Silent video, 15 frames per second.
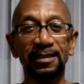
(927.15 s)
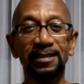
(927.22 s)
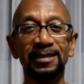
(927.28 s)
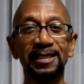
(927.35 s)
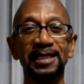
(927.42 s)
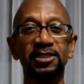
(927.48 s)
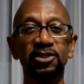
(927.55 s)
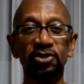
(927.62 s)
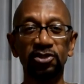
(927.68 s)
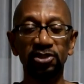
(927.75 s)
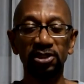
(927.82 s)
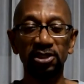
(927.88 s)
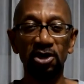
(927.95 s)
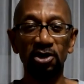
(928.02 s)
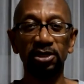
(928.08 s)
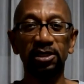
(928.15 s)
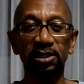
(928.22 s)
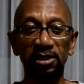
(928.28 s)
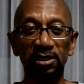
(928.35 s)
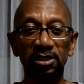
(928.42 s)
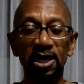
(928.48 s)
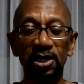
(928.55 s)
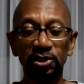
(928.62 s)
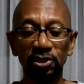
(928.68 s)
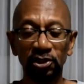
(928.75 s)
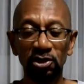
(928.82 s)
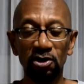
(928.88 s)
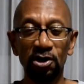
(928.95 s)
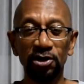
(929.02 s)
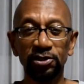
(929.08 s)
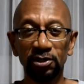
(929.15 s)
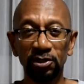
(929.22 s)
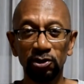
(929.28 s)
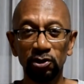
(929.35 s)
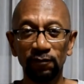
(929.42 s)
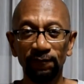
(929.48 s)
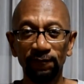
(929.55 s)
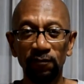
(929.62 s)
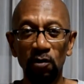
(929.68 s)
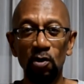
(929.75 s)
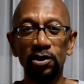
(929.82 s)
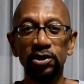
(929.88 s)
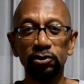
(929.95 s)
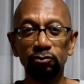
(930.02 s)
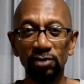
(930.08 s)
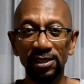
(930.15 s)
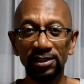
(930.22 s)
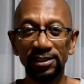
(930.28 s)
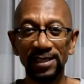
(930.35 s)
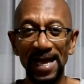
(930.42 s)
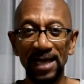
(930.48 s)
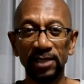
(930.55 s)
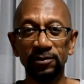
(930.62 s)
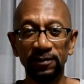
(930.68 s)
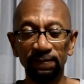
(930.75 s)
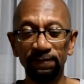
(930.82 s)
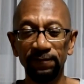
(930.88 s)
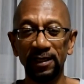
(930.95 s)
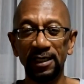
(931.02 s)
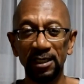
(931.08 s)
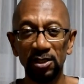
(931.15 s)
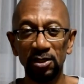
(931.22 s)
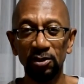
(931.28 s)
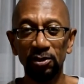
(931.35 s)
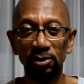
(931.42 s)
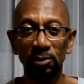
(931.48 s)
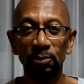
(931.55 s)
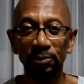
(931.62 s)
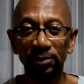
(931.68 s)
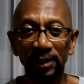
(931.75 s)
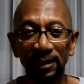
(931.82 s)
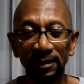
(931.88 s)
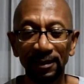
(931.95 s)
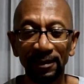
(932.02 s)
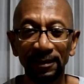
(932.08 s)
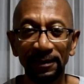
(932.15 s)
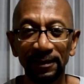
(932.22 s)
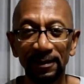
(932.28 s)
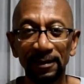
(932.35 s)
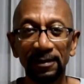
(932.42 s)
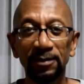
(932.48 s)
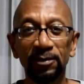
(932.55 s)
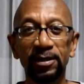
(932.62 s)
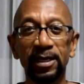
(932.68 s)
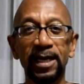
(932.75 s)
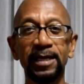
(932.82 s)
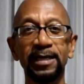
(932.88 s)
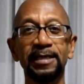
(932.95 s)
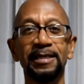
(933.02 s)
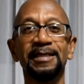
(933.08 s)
that does not charge a foreign transaction fee, use it. Okay?